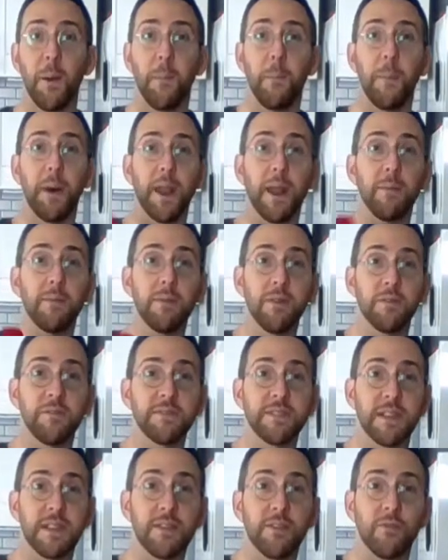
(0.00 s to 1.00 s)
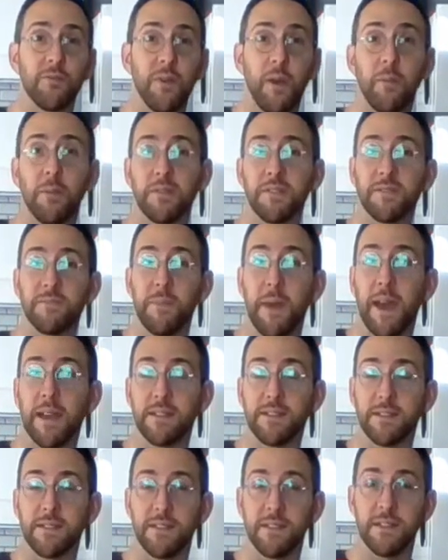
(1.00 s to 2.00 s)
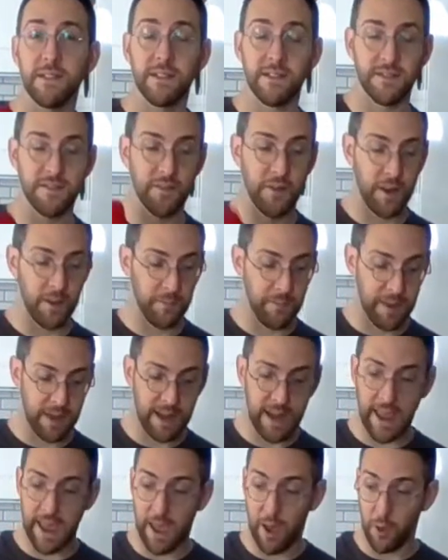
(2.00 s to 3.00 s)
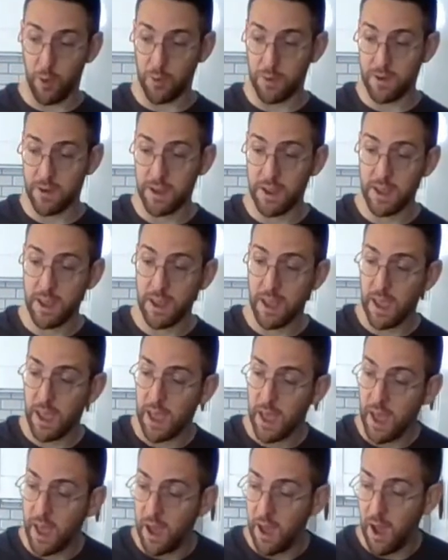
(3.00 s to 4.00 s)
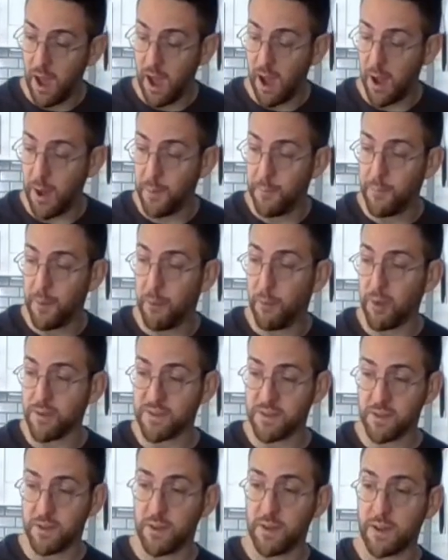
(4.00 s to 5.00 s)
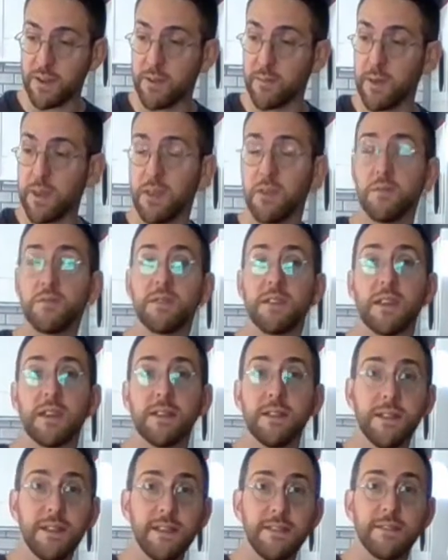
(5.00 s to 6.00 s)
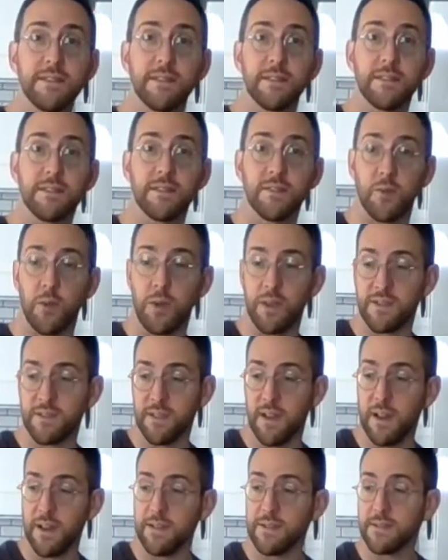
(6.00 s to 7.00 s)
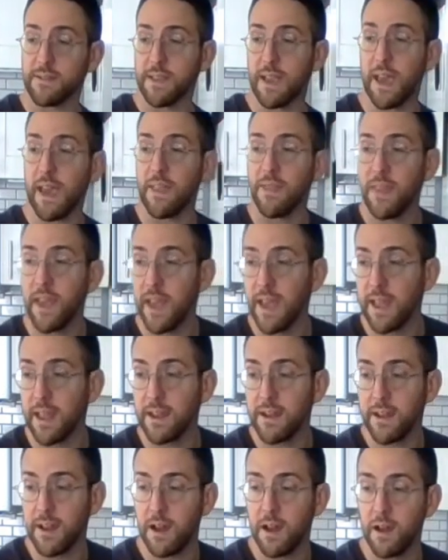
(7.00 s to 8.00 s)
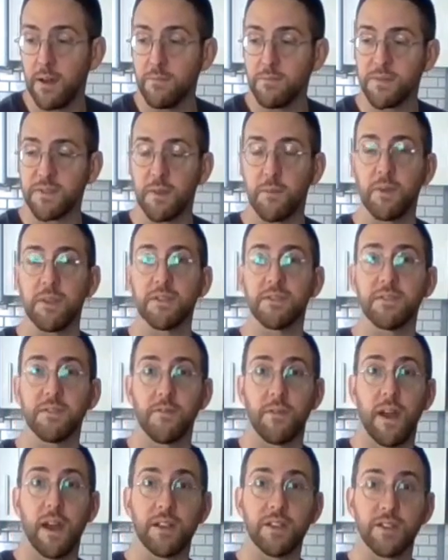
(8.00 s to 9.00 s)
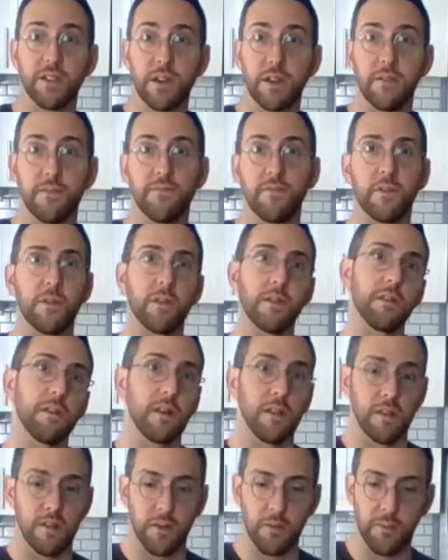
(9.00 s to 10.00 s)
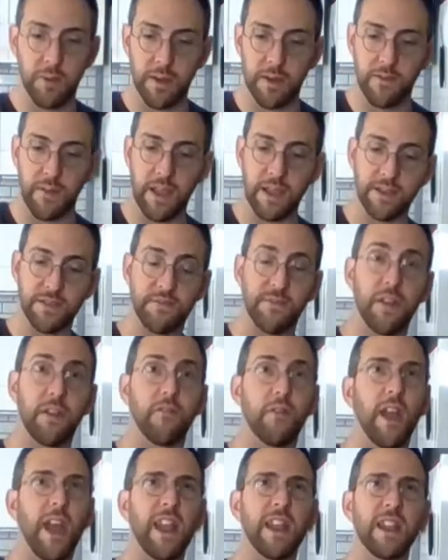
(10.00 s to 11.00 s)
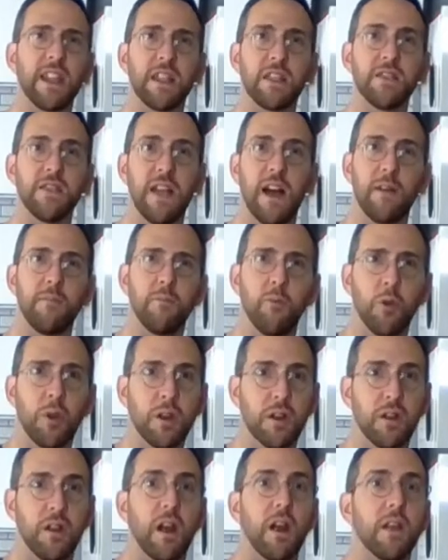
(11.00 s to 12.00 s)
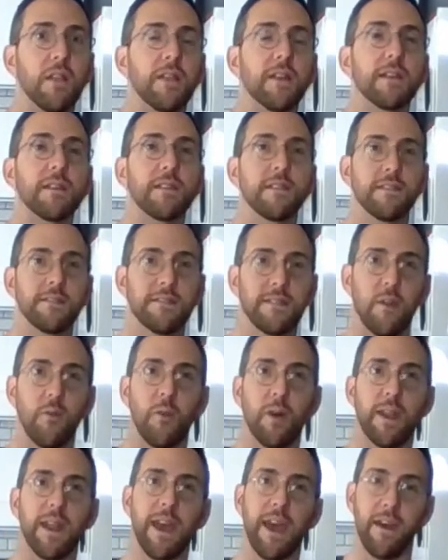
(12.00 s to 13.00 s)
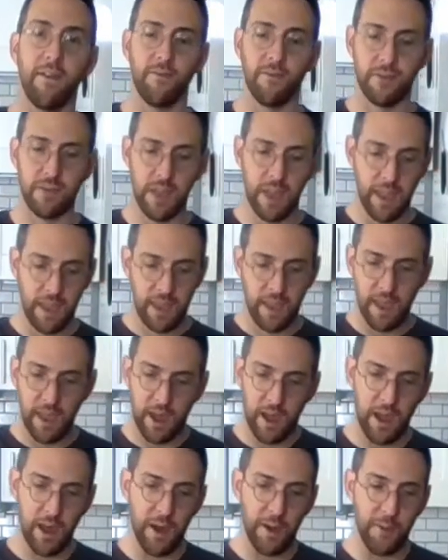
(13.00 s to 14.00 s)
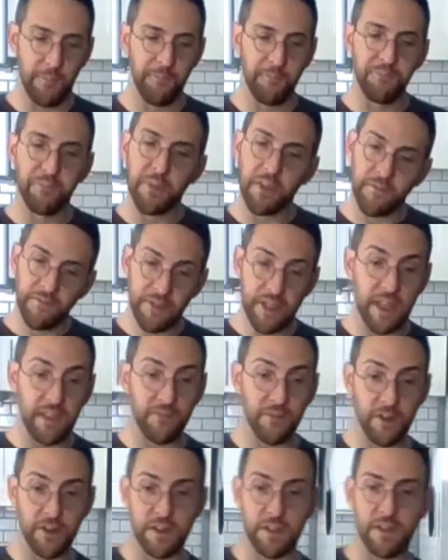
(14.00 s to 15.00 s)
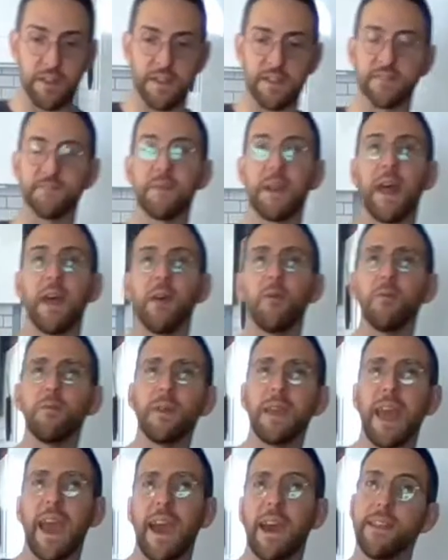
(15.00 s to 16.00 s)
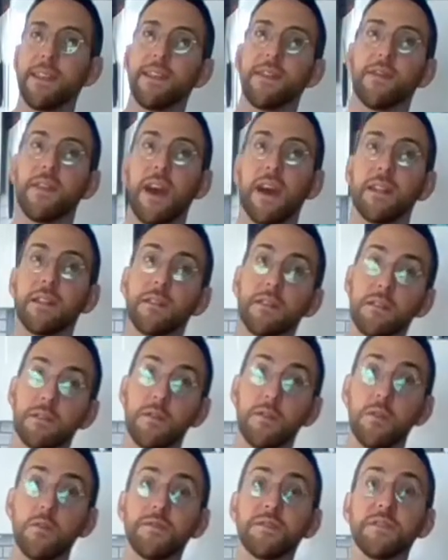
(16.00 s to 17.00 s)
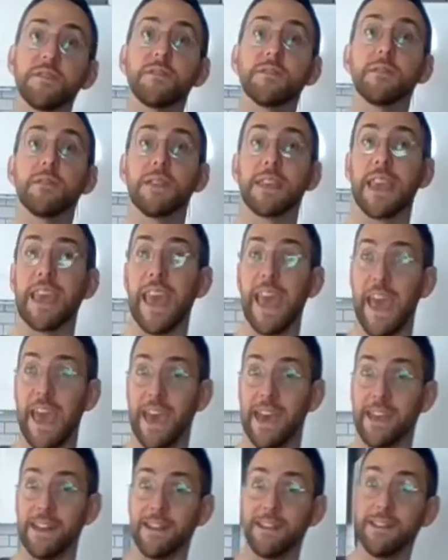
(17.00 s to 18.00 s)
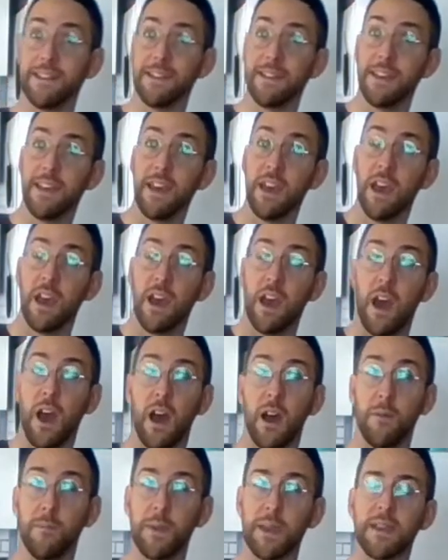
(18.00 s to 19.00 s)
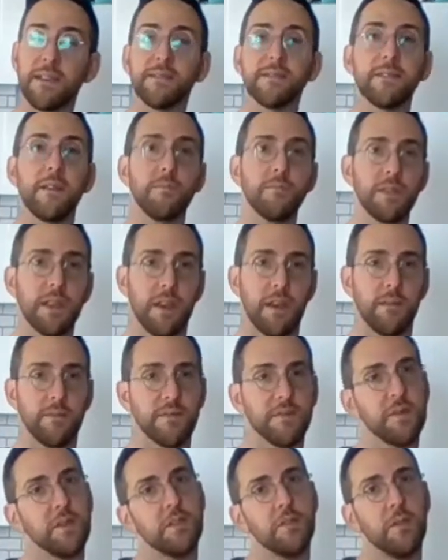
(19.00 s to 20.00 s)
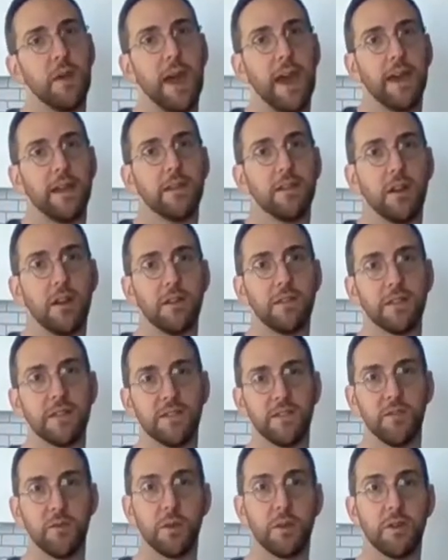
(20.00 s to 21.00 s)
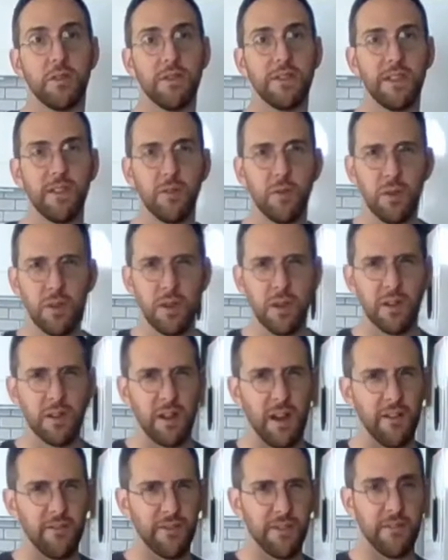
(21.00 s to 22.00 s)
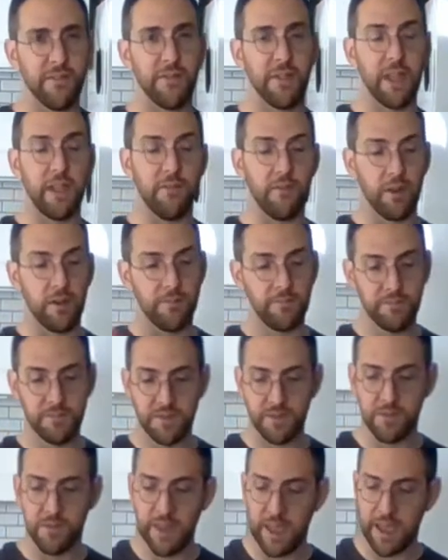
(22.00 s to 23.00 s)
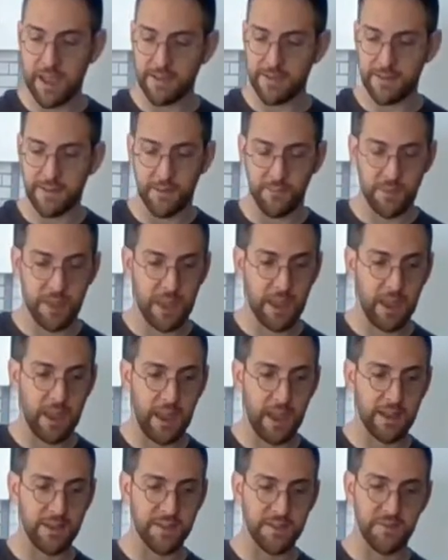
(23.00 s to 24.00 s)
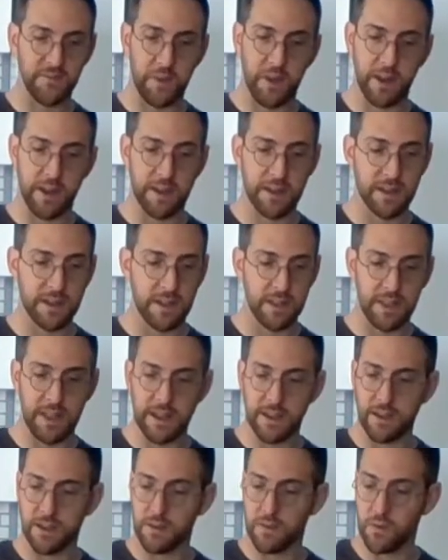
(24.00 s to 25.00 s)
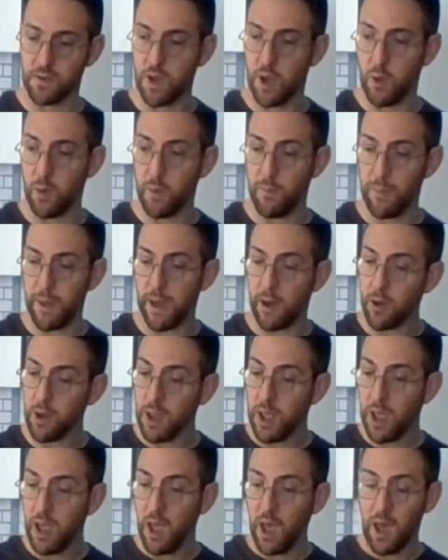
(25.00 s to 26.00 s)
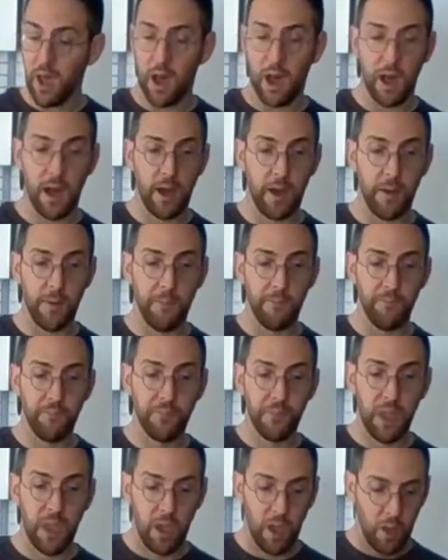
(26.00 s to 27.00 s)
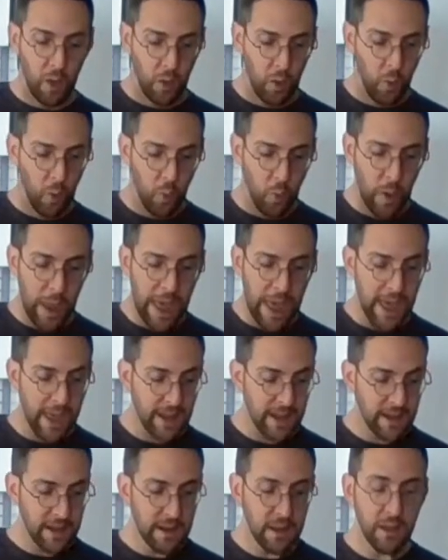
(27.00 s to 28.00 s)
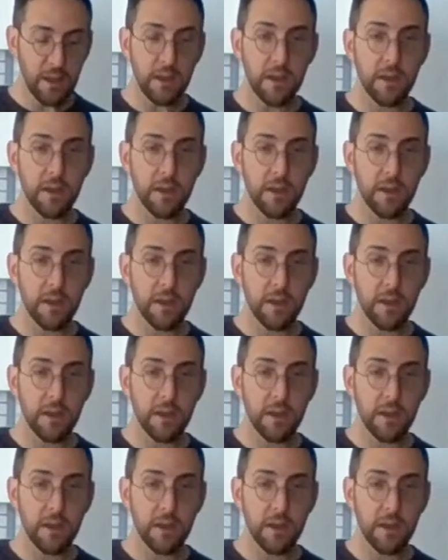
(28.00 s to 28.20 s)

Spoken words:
but I'm using the rubber spatula to scrape it out. I'm also going to be using a decent soy sauce, and then some of the sriracha for a little bit of Asian flavor, and a lot more garlic because I want to have flavor to this. But I will be adding that closer to the end. Because sometimes when you add garlic too early, you cook off the flavor. So that's something I just wanted to let you know about. When